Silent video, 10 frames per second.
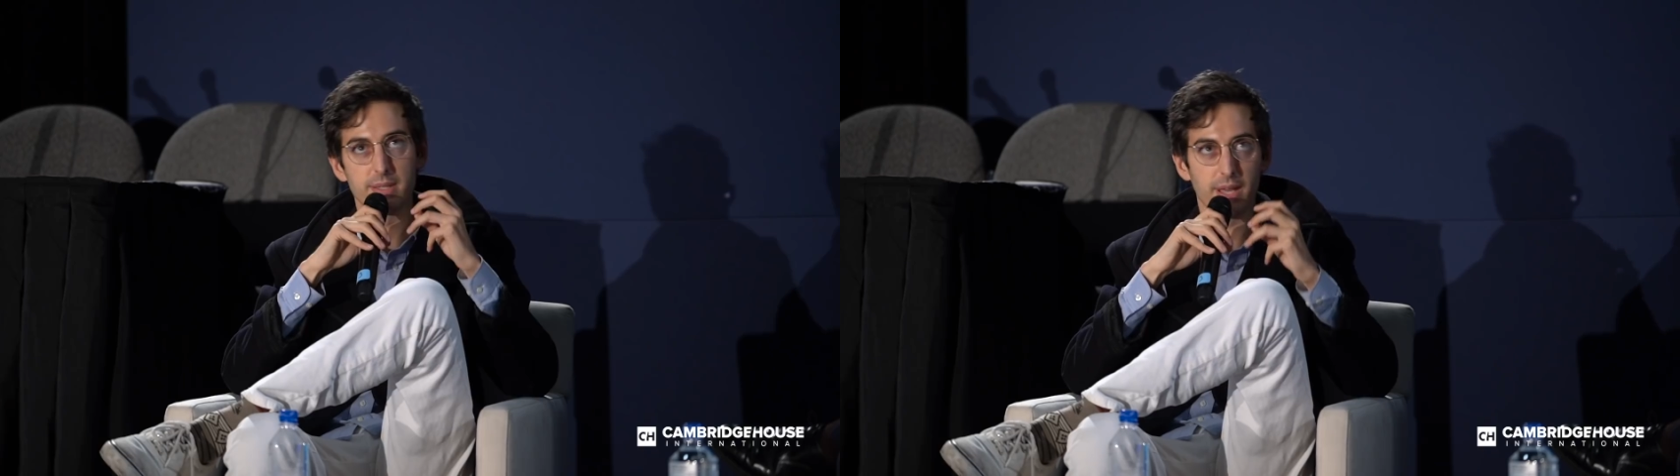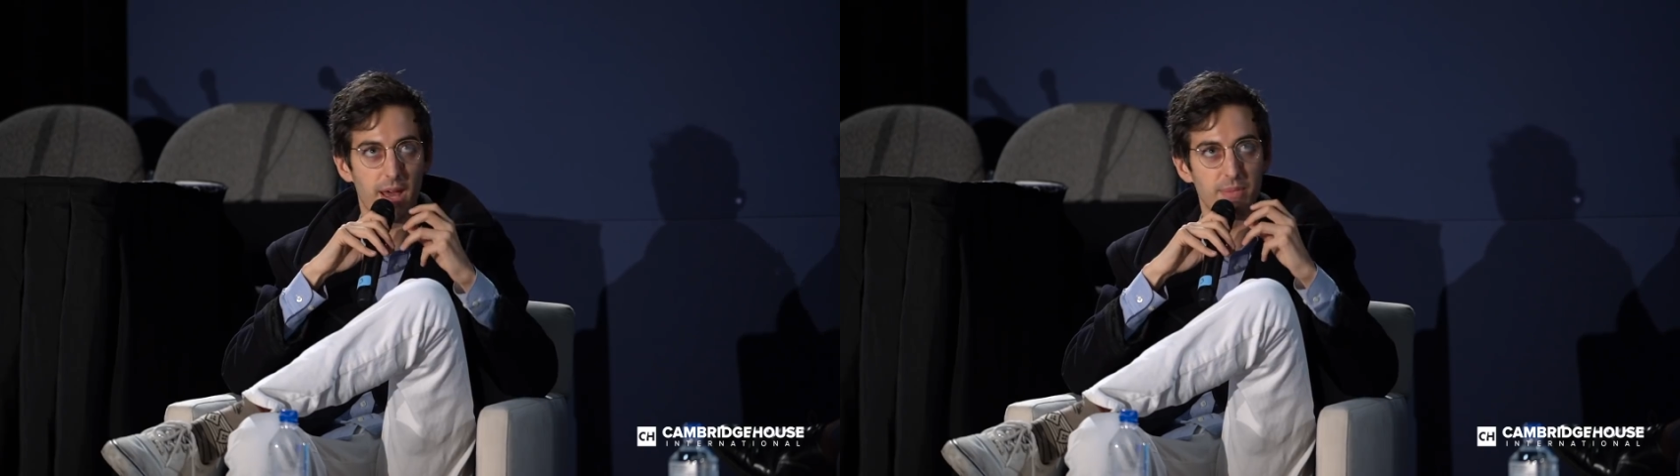the
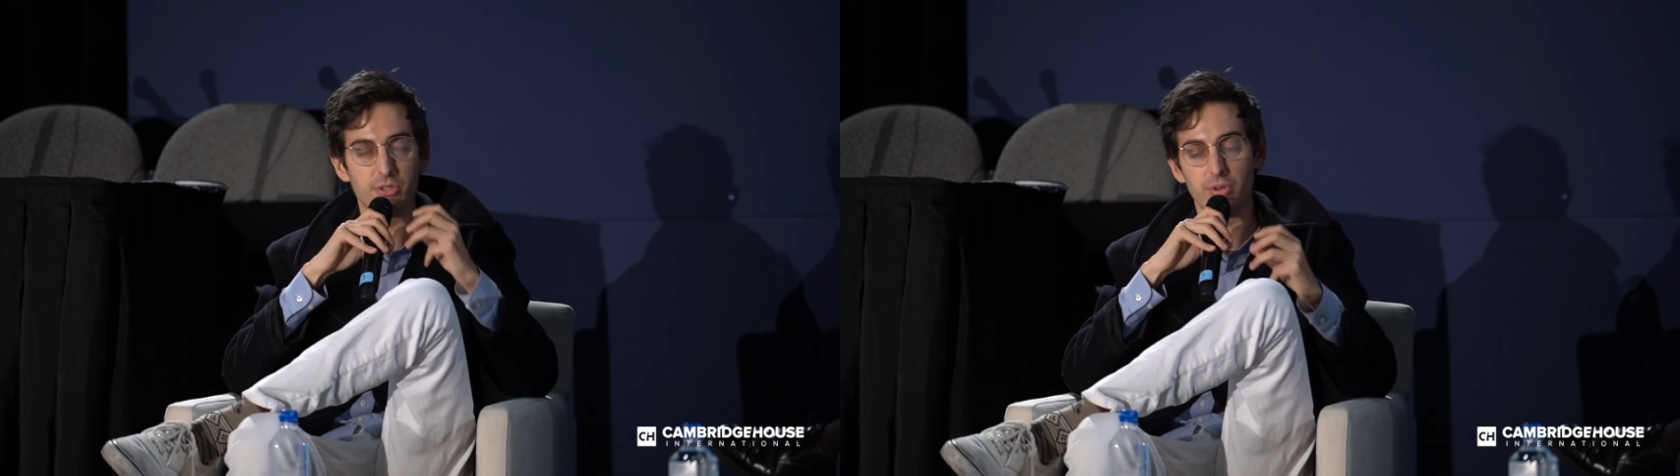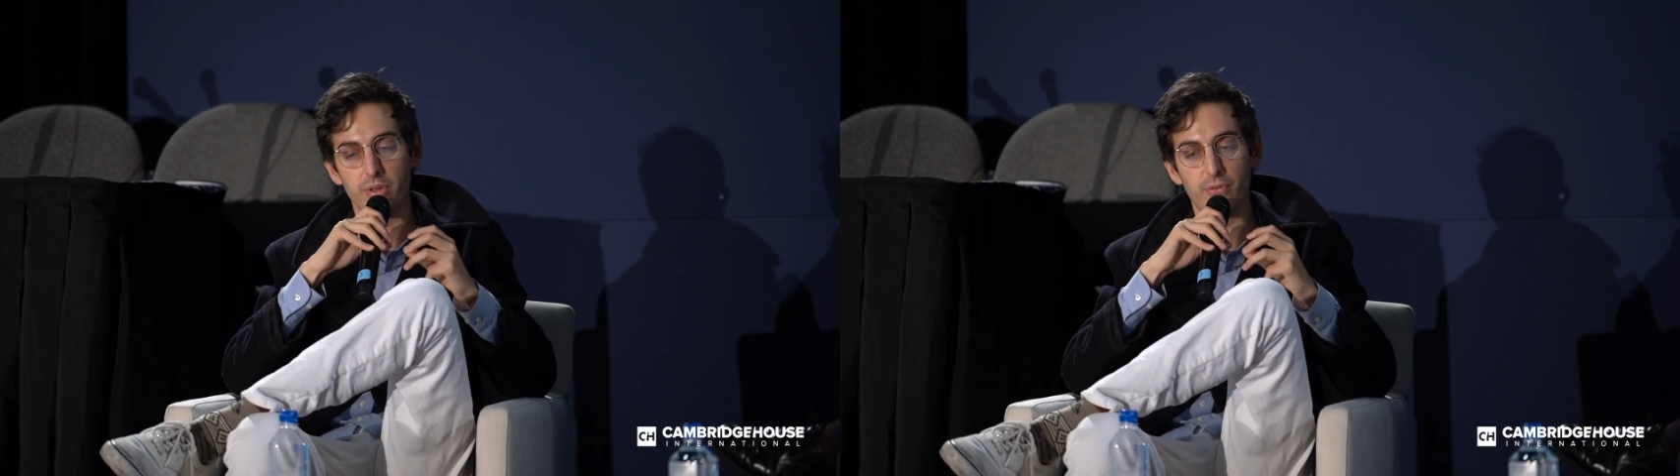
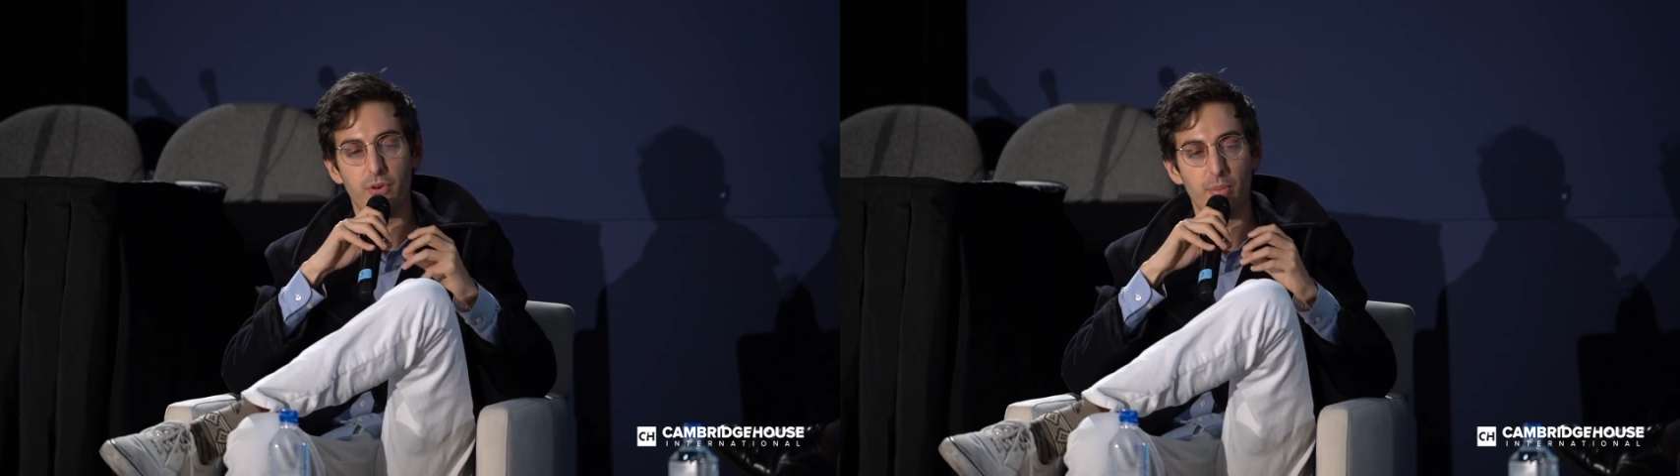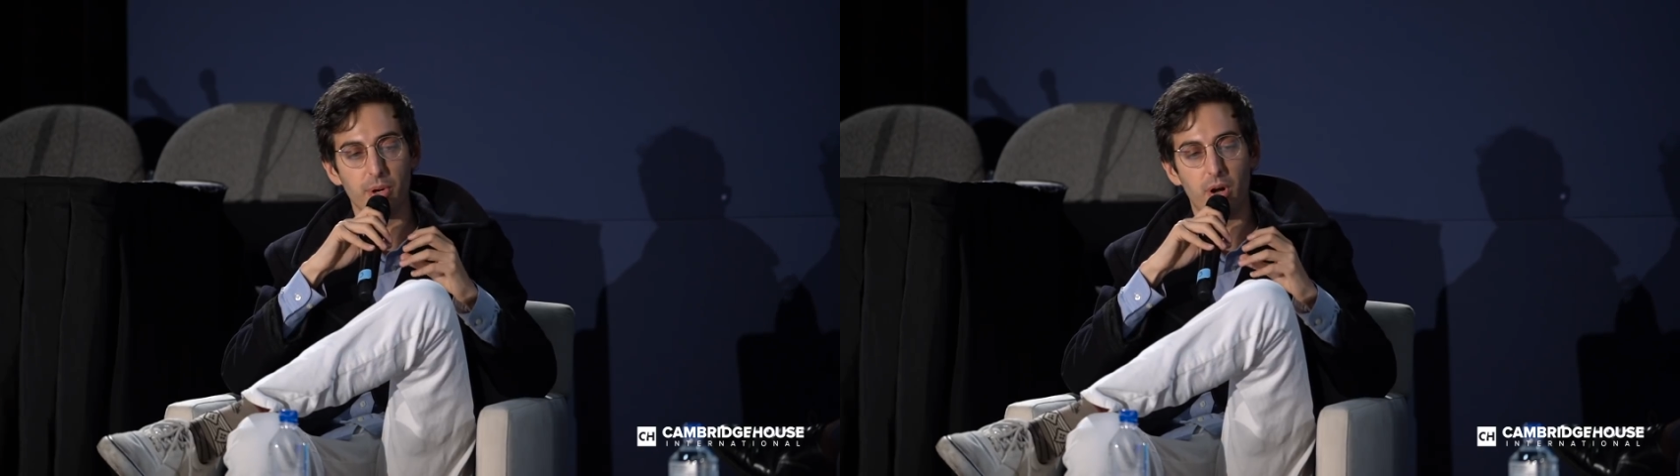chemistry and the
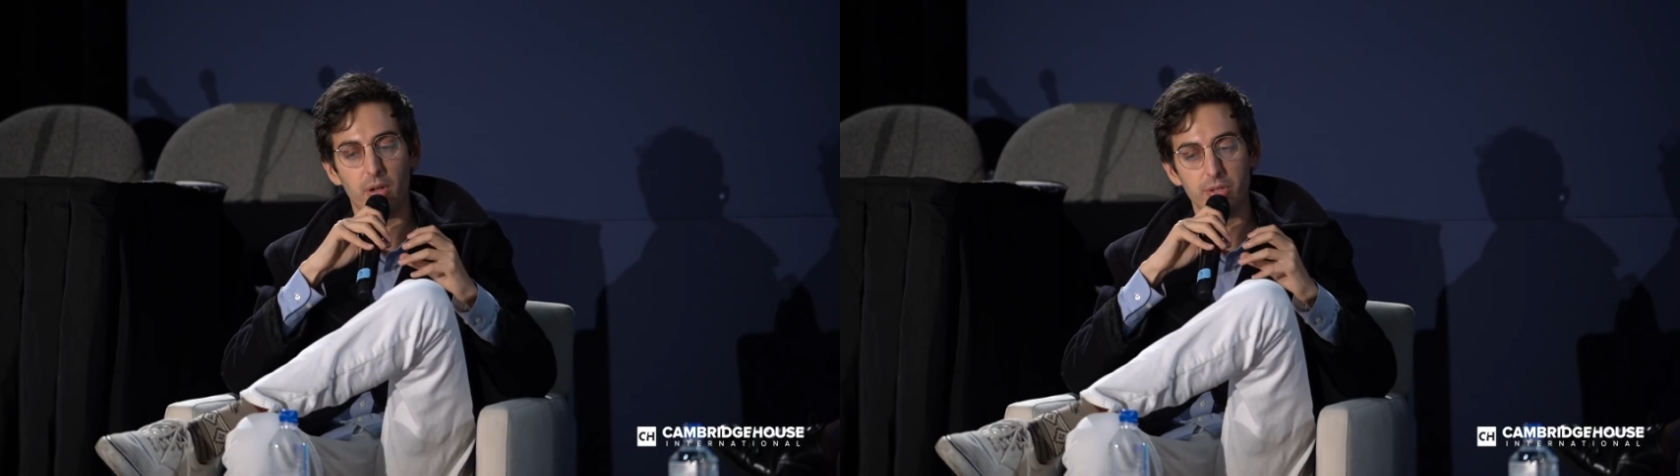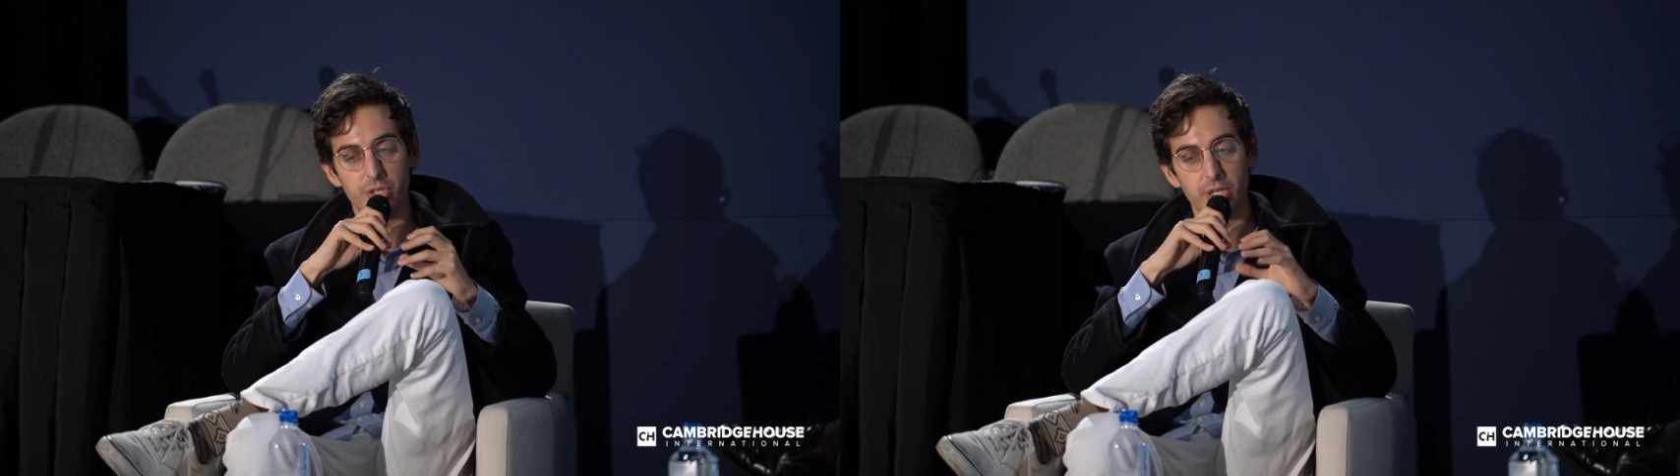
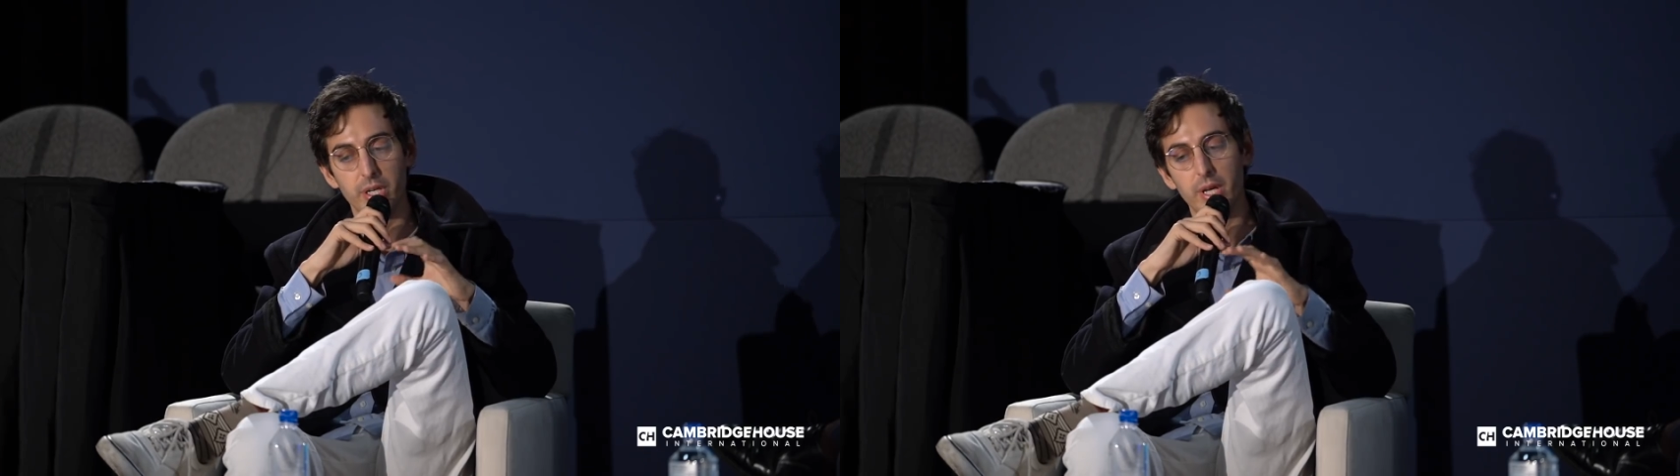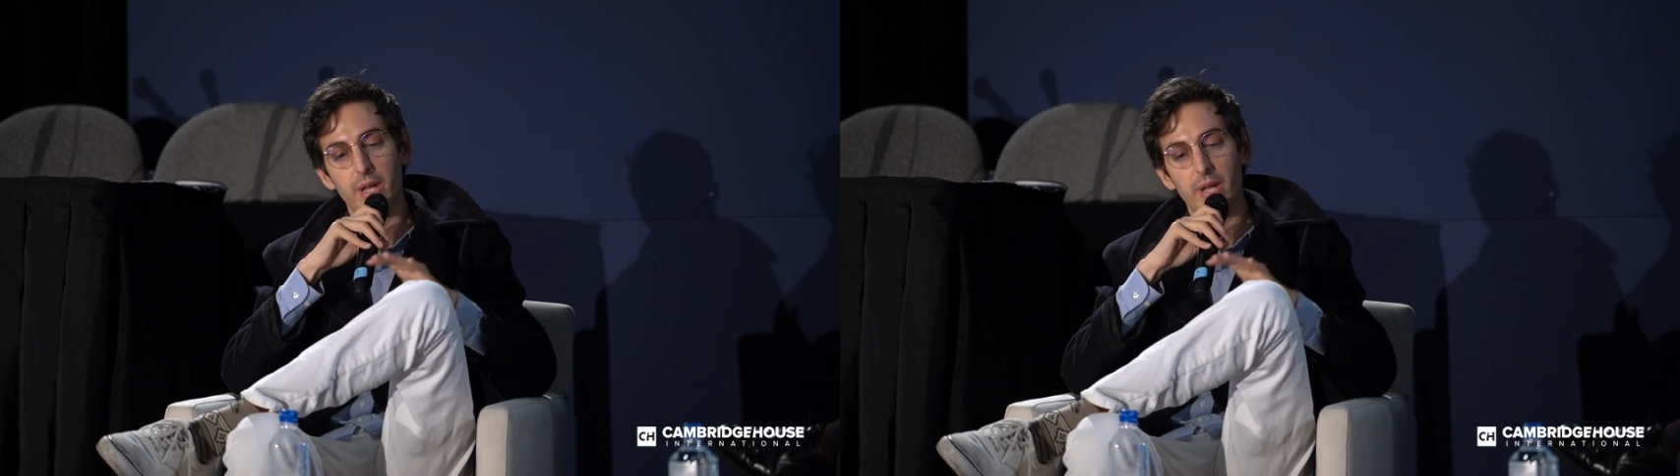pharmacology